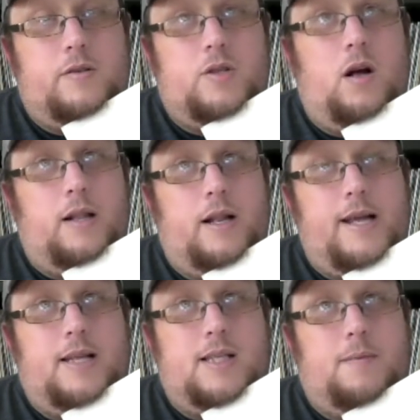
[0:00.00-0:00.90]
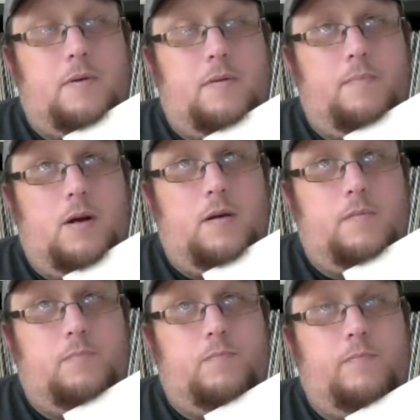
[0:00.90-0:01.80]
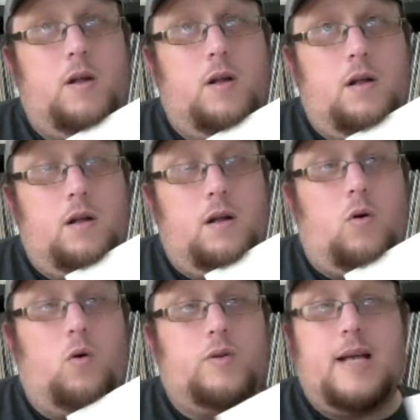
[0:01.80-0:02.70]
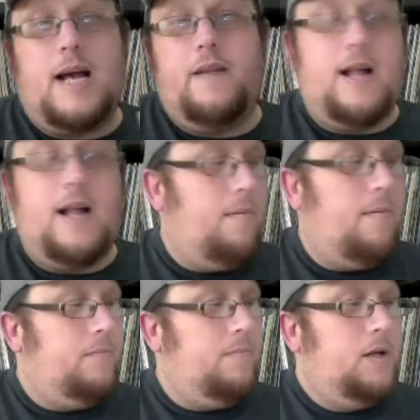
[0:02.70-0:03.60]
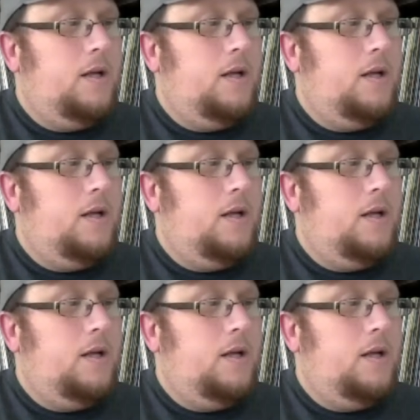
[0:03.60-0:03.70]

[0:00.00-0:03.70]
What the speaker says: song that takes up a whole side of an album.